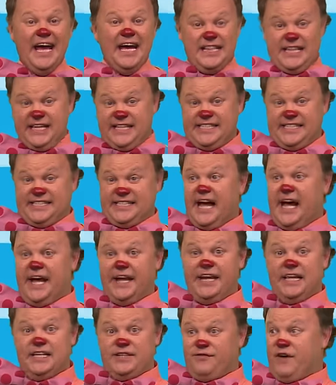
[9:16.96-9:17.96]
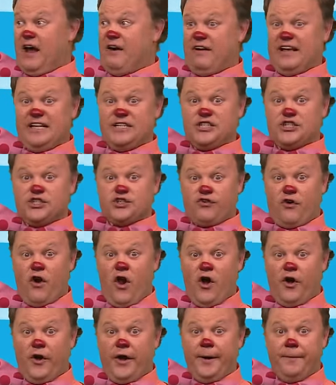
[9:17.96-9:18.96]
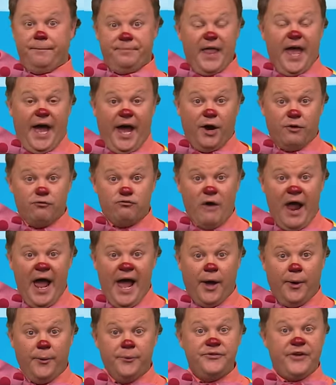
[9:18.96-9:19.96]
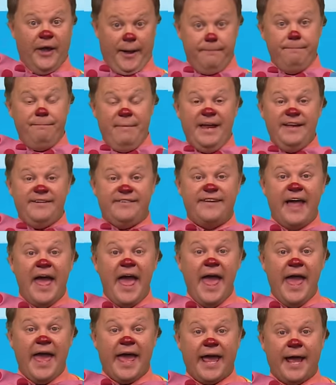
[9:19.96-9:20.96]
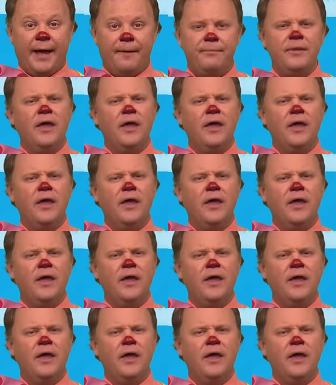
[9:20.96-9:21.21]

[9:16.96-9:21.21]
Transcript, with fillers: The sun is very strong, around midday.